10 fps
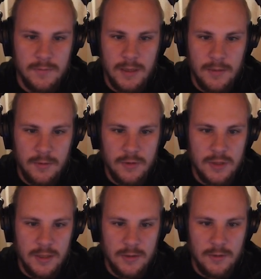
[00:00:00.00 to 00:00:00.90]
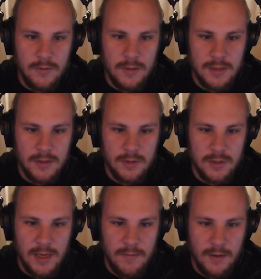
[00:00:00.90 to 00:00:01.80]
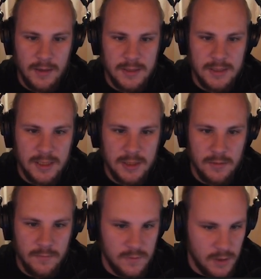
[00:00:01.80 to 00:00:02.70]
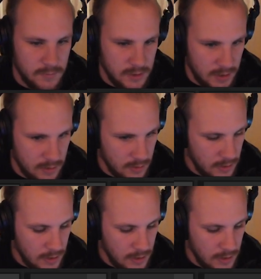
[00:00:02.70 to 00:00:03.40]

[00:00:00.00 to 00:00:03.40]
What I usually do is I'll just have like a section of drums here.